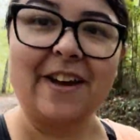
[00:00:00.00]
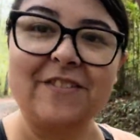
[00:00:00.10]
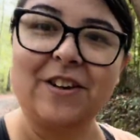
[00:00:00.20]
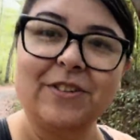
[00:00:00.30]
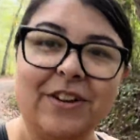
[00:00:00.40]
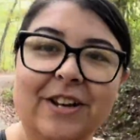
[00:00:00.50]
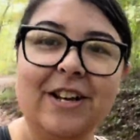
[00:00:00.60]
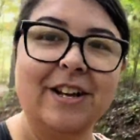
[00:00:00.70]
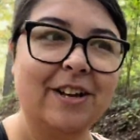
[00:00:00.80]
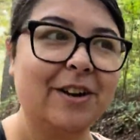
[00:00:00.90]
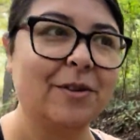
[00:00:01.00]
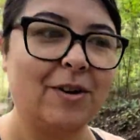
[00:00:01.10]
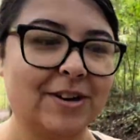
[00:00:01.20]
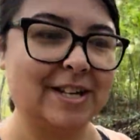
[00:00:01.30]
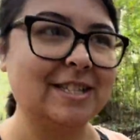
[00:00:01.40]
I found a
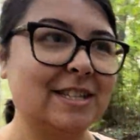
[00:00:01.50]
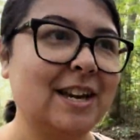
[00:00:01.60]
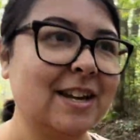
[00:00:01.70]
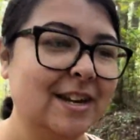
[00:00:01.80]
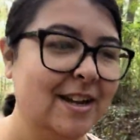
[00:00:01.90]
walking stick.